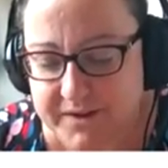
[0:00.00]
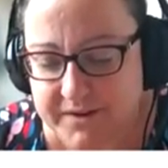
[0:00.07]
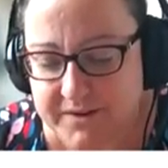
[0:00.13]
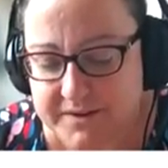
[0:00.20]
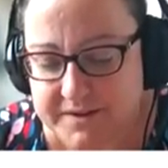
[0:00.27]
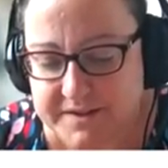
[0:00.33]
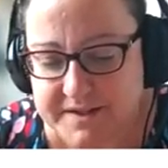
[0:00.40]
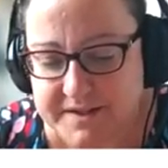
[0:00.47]

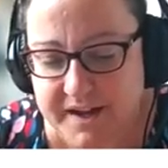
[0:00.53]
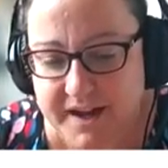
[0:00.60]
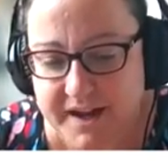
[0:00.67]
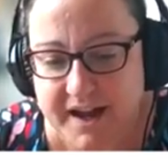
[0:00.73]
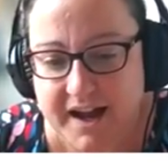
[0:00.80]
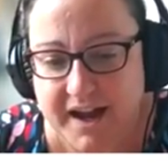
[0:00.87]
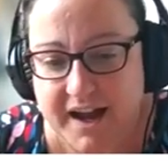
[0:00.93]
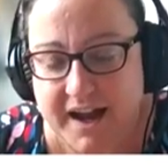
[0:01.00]
Luke's
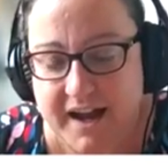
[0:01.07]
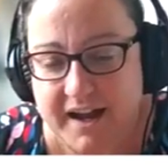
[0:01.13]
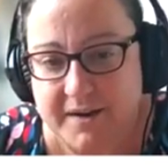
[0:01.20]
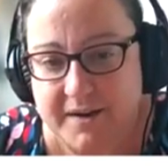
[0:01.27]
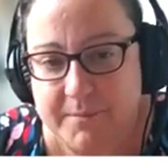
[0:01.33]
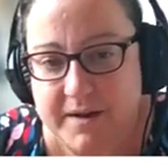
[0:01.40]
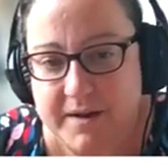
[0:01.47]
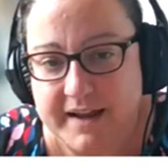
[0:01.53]

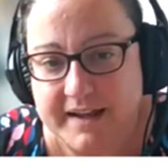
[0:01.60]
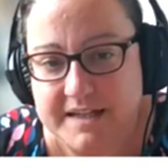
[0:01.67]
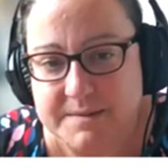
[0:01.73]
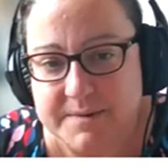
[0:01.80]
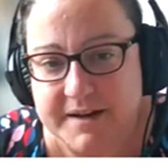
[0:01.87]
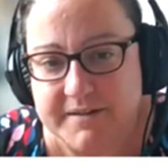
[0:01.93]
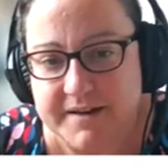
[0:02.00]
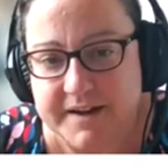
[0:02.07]

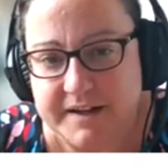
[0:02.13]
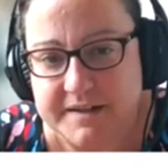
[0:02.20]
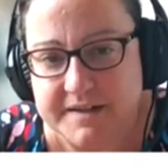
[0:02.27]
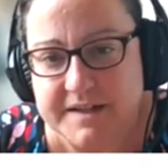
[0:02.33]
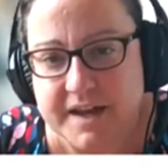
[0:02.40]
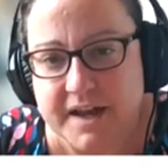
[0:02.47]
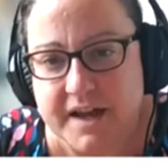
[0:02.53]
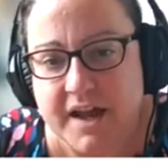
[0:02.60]
experience.